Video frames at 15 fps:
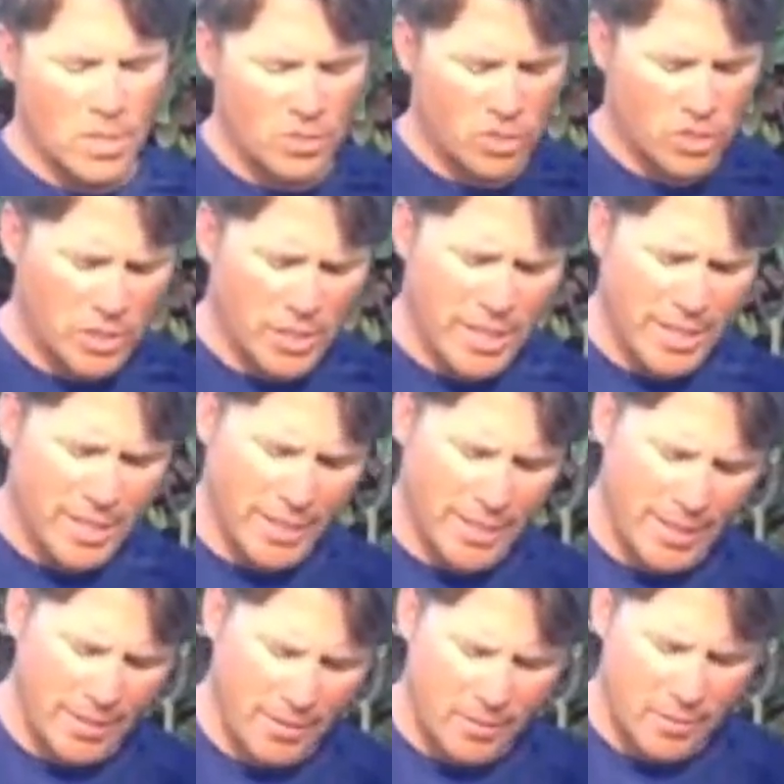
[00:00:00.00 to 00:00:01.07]
slit in
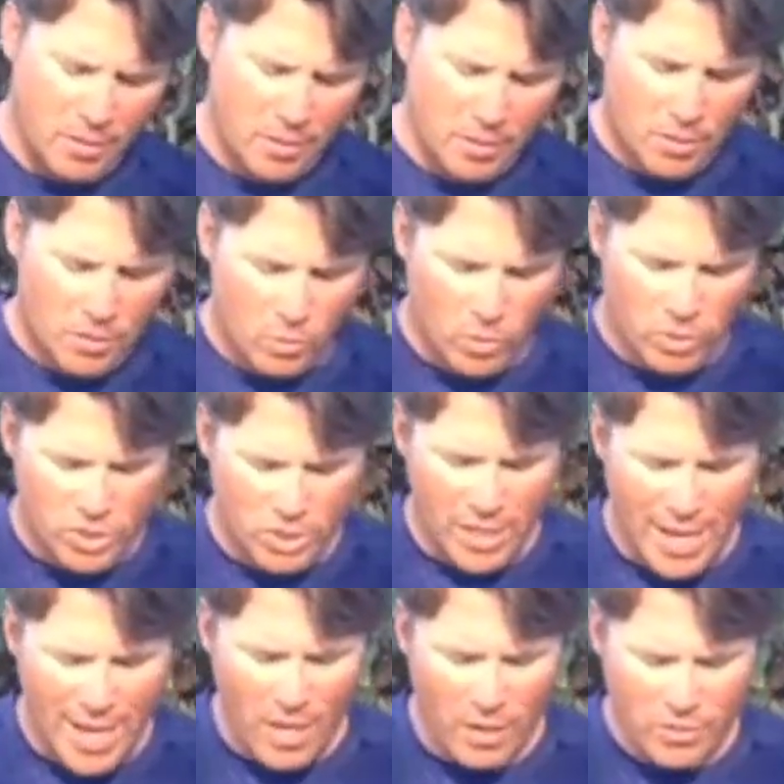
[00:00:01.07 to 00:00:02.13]
it, which
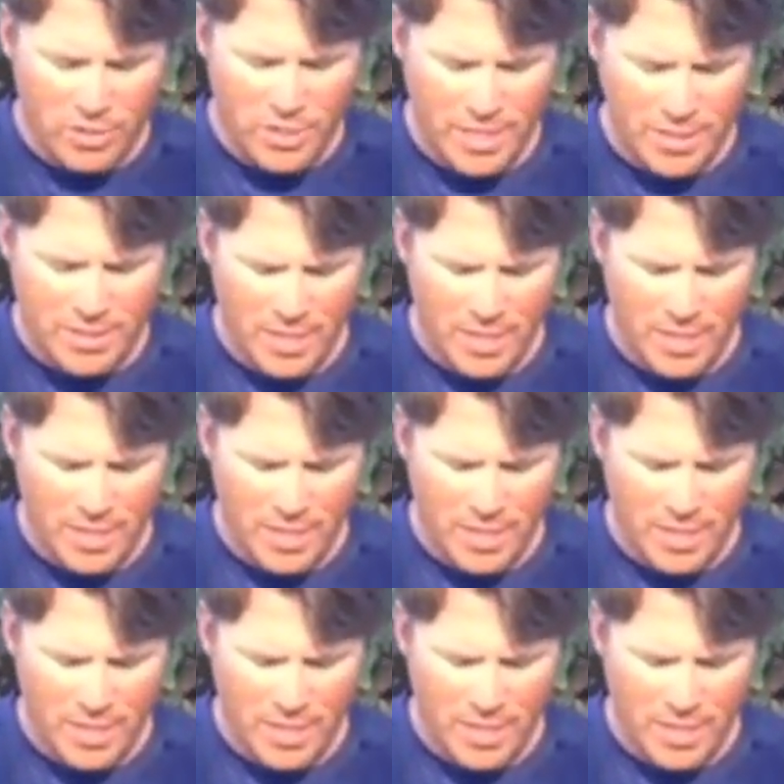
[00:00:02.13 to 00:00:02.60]
allows that